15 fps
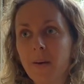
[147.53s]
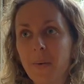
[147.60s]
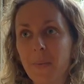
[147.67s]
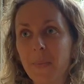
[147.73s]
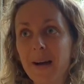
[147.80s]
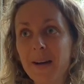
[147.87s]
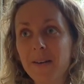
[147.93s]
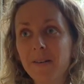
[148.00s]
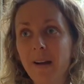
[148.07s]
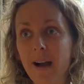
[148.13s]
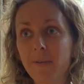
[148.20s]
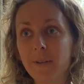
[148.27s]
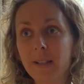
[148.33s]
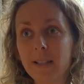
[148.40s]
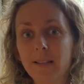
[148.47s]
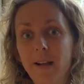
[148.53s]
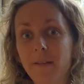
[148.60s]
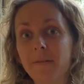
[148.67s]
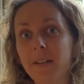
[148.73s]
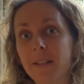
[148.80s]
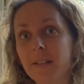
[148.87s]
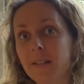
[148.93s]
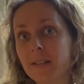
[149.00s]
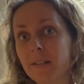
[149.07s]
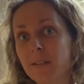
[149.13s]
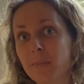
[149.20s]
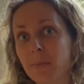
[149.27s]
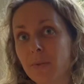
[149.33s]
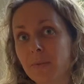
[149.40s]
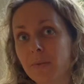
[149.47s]
Well, I really love that it's a
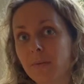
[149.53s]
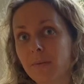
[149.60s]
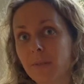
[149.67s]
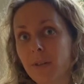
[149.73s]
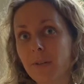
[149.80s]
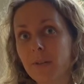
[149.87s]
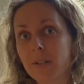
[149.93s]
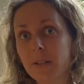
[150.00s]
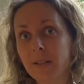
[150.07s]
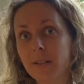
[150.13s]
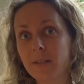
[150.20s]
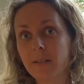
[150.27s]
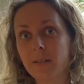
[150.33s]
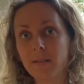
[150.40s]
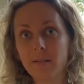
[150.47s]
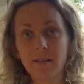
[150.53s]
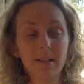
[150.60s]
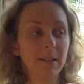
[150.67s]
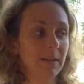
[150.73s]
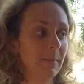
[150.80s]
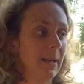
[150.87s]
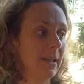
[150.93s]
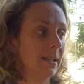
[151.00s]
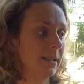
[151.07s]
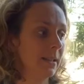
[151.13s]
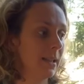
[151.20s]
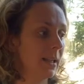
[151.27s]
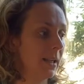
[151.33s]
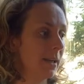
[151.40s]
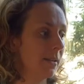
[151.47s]
small, you know, six meters to
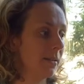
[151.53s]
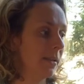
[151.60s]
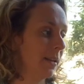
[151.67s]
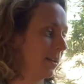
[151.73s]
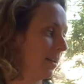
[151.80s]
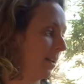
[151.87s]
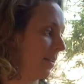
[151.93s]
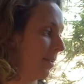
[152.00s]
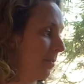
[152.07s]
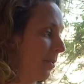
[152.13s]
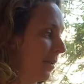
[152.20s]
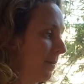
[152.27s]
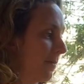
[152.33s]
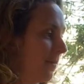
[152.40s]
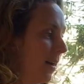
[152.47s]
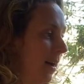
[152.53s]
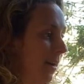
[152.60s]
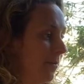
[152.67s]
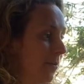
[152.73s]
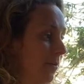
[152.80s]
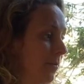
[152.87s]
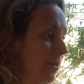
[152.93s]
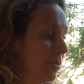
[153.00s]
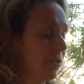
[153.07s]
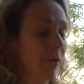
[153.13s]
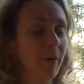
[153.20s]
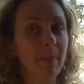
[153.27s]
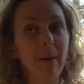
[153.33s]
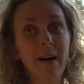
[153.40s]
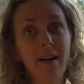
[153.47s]
here and then another 0.5 of the
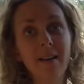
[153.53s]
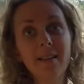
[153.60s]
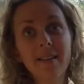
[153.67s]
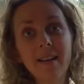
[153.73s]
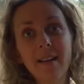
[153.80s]
drawbar.